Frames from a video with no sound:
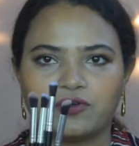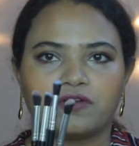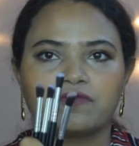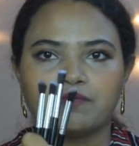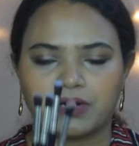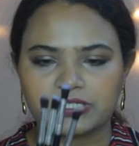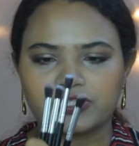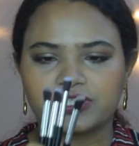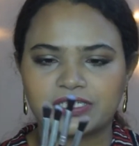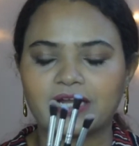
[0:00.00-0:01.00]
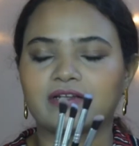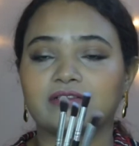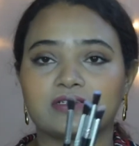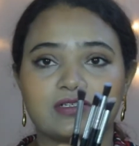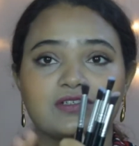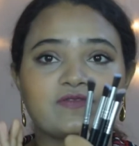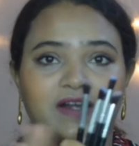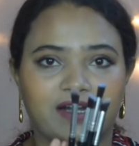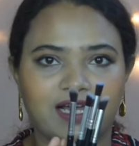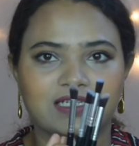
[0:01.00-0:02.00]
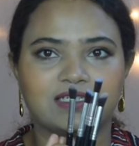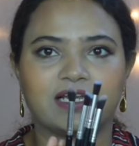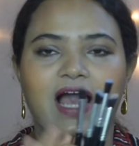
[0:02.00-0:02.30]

of brush set, this is fantastic.